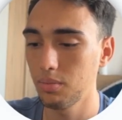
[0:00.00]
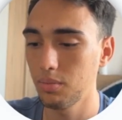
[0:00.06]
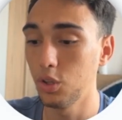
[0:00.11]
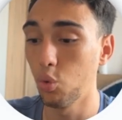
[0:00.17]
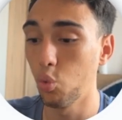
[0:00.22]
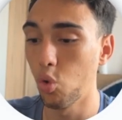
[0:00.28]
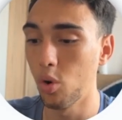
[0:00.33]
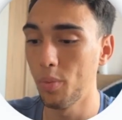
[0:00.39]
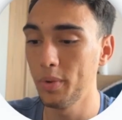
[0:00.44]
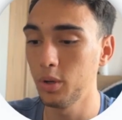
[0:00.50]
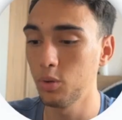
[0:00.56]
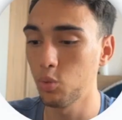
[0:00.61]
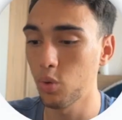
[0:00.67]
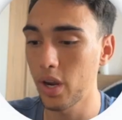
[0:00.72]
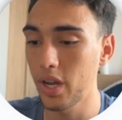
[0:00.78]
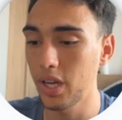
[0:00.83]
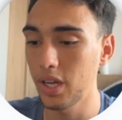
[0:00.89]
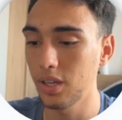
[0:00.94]
the woman
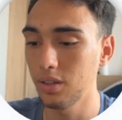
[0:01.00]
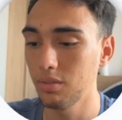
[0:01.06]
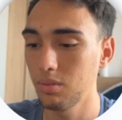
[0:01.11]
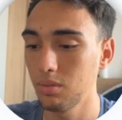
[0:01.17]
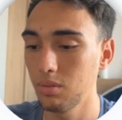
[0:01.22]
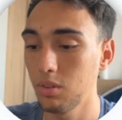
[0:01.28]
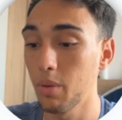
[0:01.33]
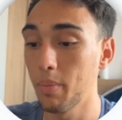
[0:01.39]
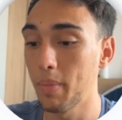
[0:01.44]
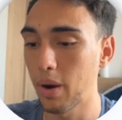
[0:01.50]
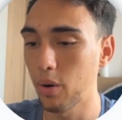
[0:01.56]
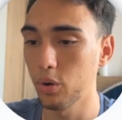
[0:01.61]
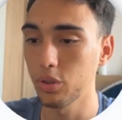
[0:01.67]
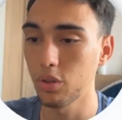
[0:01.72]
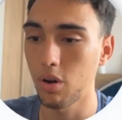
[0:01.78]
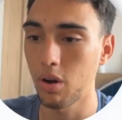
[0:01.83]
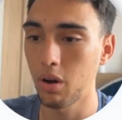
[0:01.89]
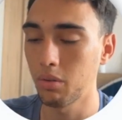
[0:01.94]
ran the
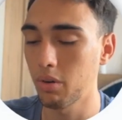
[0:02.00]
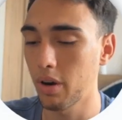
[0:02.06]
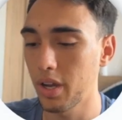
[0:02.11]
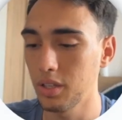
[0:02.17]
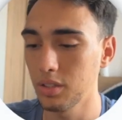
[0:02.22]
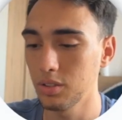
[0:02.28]
marathon, right?